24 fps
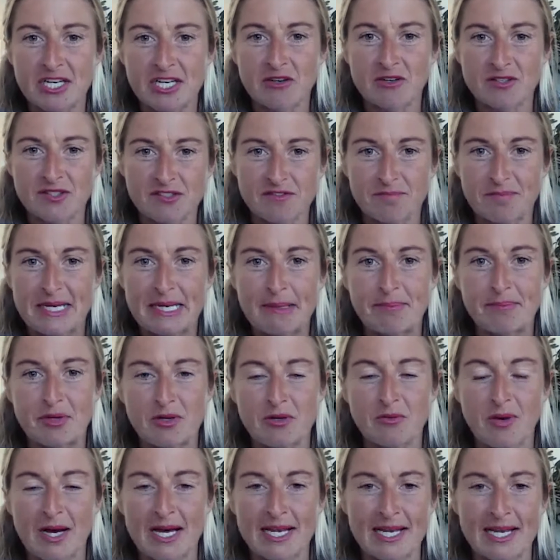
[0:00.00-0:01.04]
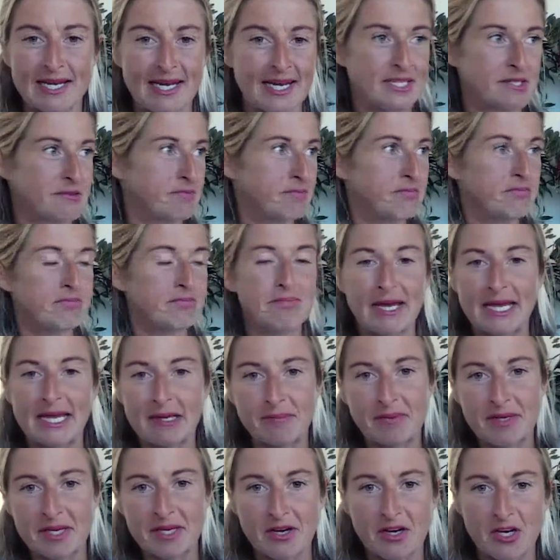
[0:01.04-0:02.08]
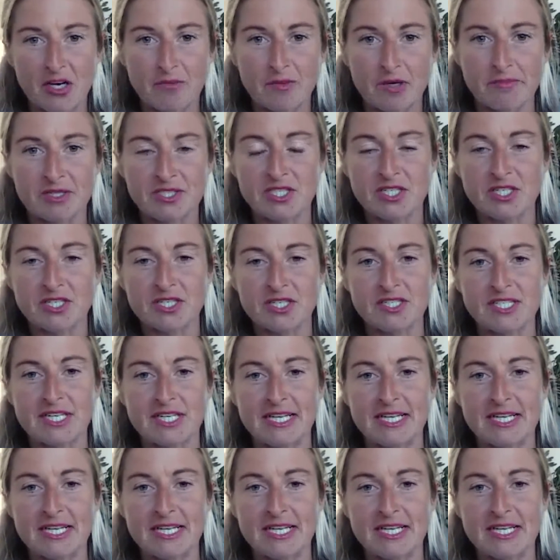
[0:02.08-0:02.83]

lots of people while I had a baby at home on maternity